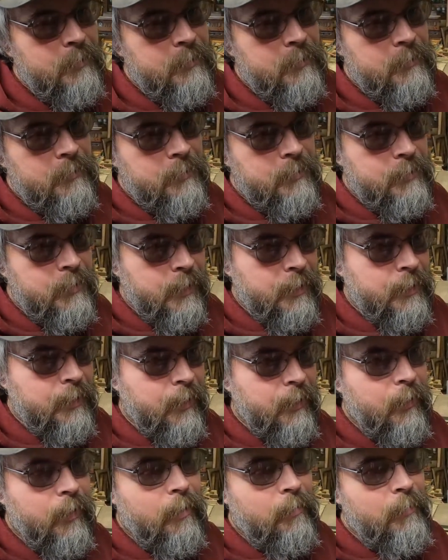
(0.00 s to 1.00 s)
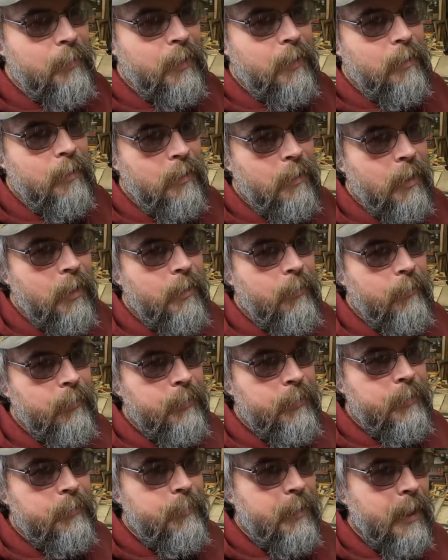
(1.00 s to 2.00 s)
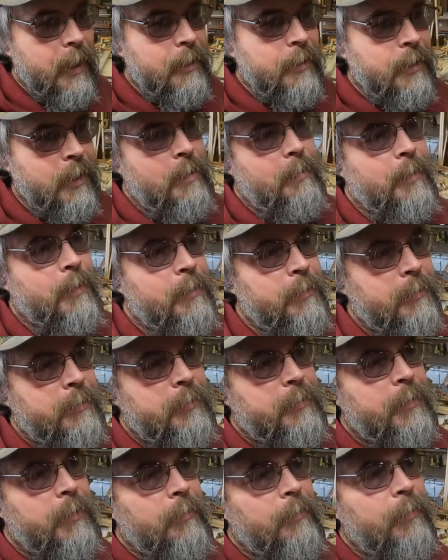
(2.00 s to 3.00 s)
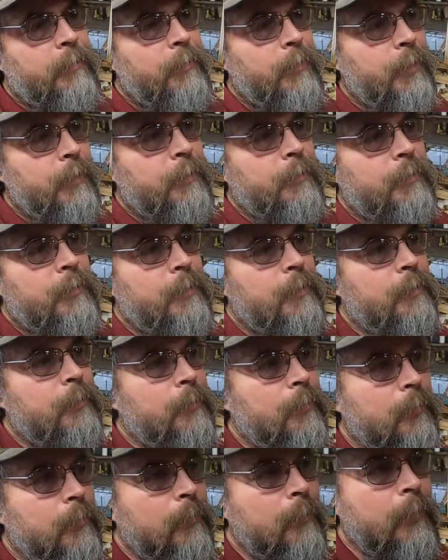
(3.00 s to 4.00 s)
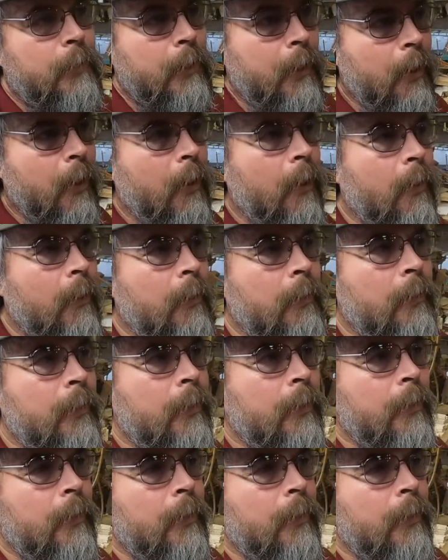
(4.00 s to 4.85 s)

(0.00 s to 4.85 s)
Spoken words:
to take care of them, and a lot of really bad chemicals that we've used. And we know